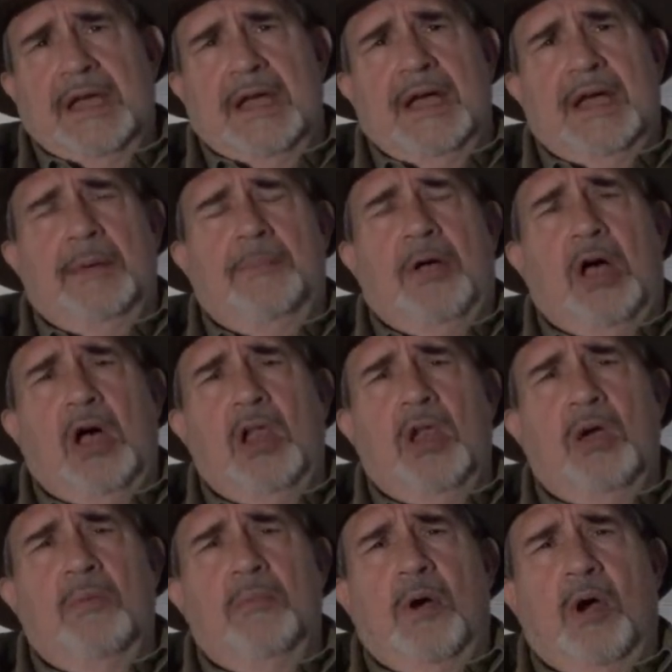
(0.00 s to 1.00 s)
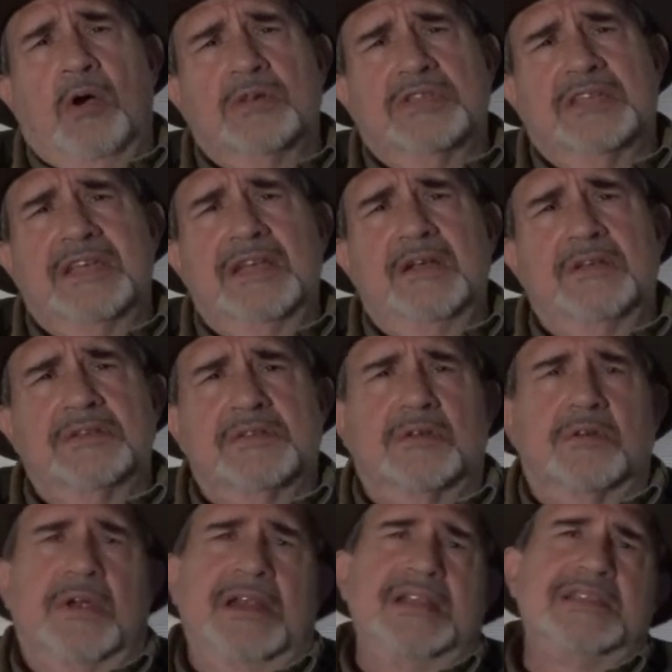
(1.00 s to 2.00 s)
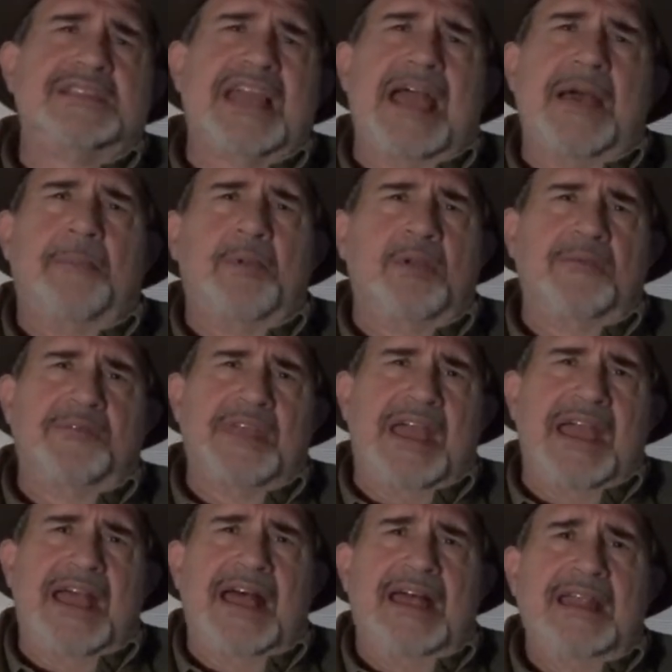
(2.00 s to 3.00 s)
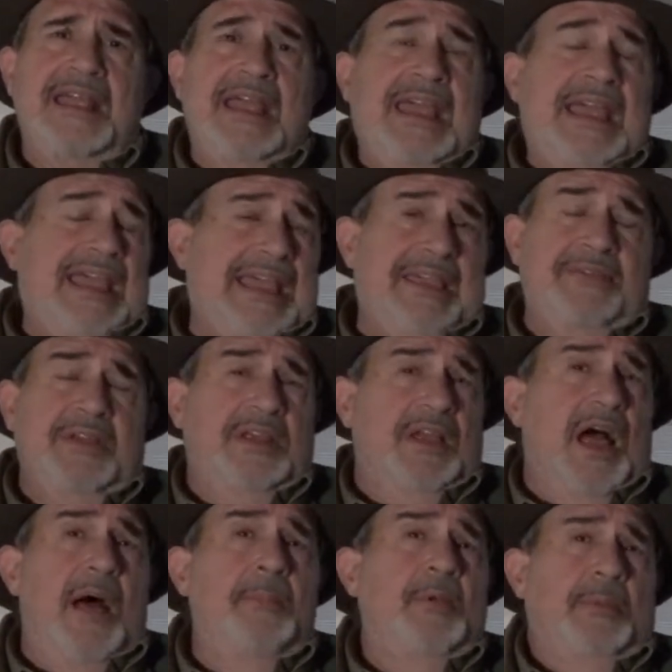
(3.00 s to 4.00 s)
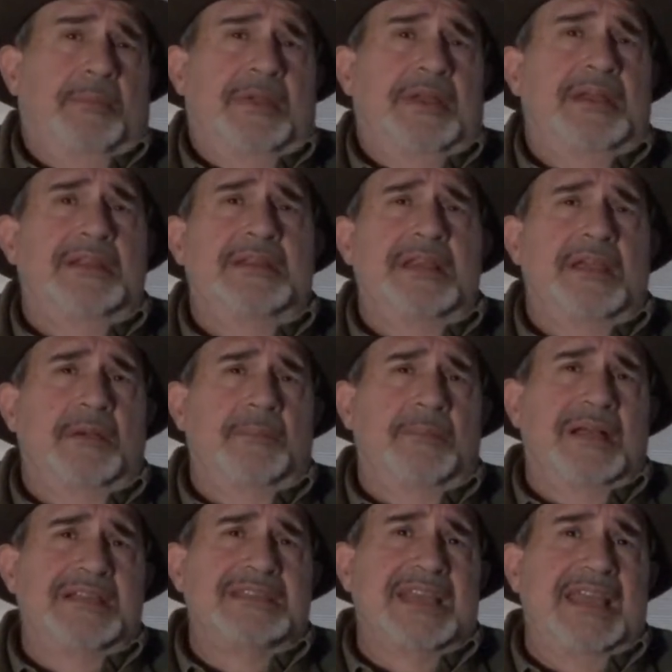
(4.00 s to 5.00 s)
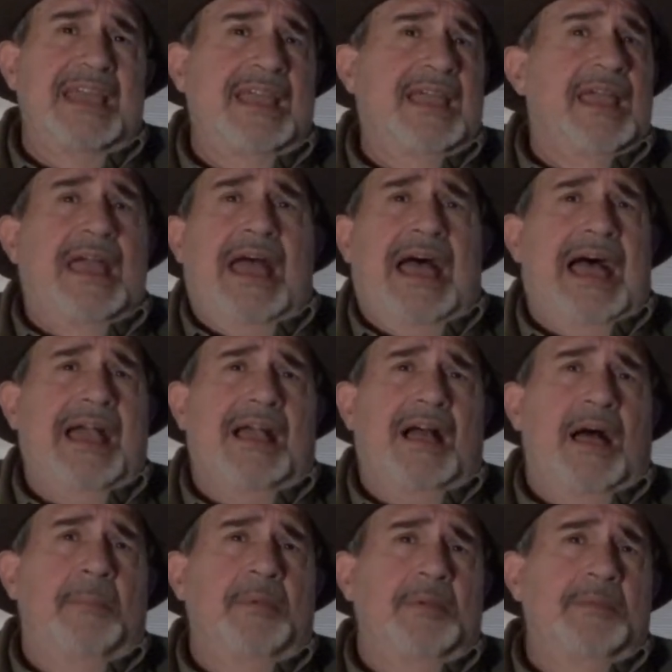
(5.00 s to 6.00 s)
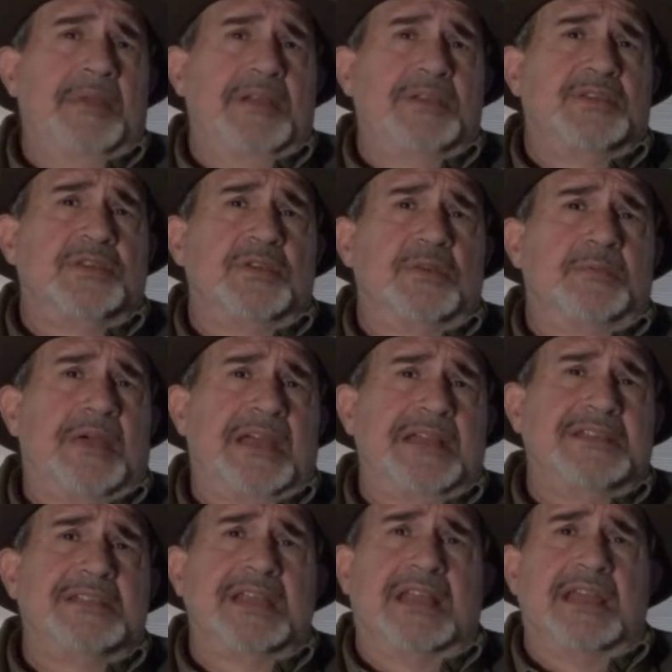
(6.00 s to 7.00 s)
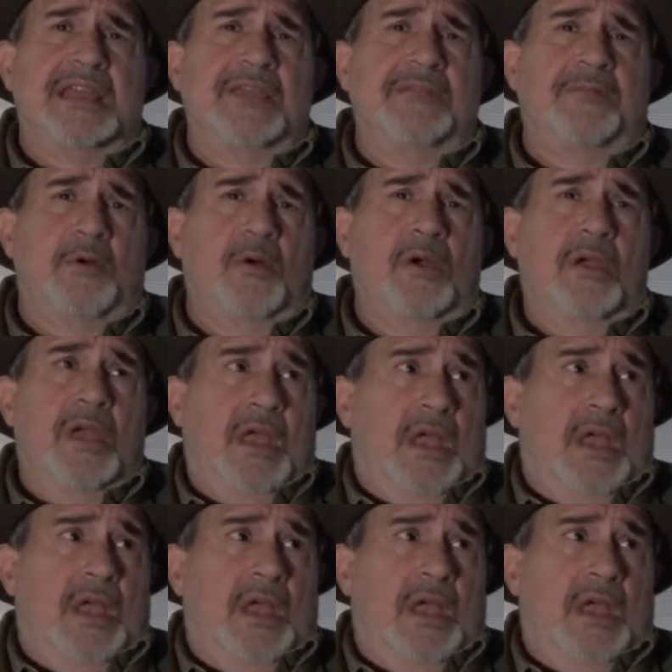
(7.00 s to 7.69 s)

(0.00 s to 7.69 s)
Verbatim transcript: Uh, Paul on Mars Hill is a great example of that. He even complimented them by saying, I compliment you basically for